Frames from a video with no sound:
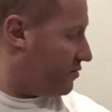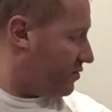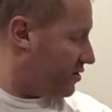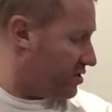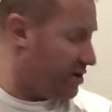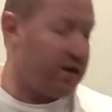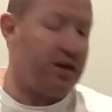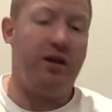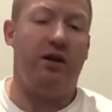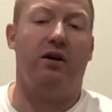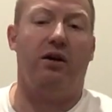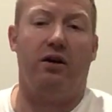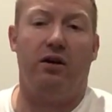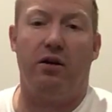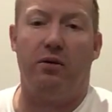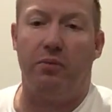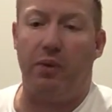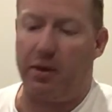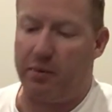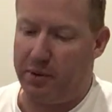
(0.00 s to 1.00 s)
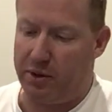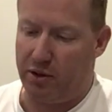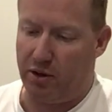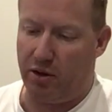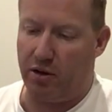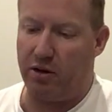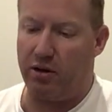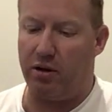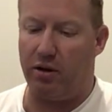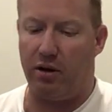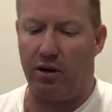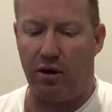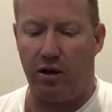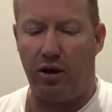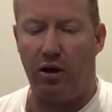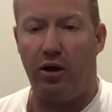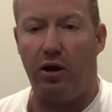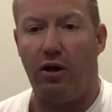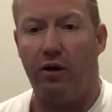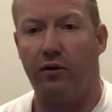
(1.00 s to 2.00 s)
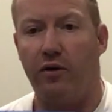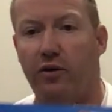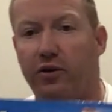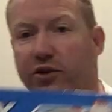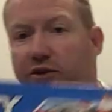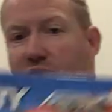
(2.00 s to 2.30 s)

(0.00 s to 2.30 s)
of the city, maybe not. Got